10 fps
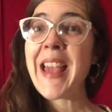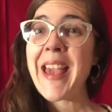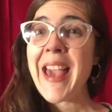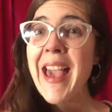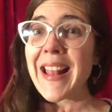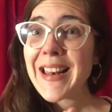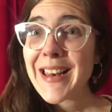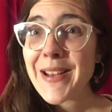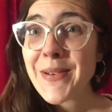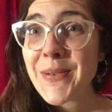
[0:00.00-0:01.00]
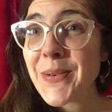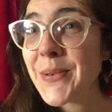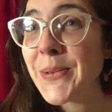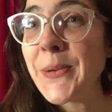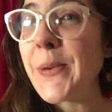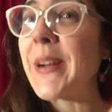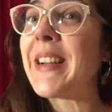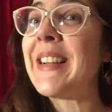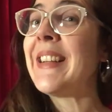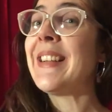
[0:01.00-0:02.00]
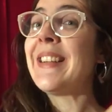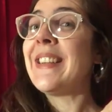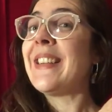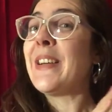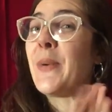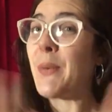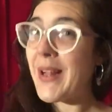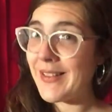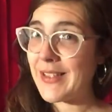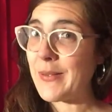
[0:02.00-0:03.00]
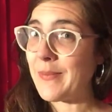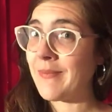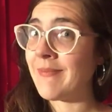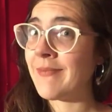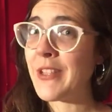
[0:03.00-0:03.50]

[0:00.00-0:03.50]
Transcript: Hello. Welcome